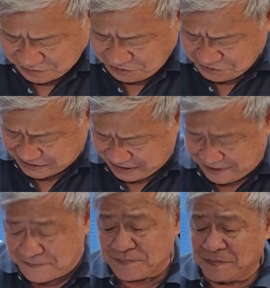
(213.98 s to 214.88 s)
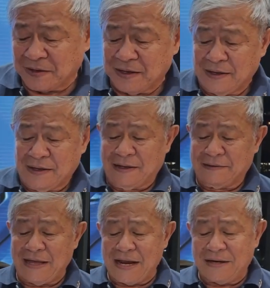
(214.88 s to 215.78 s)
Okay,
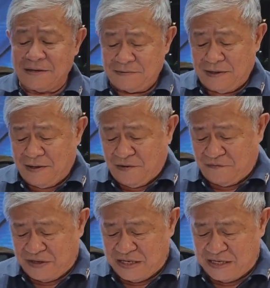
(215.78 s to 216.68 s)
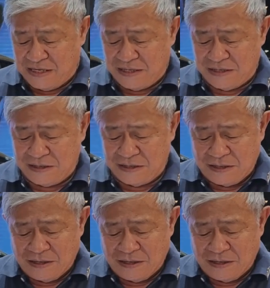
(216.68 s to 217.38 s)
then we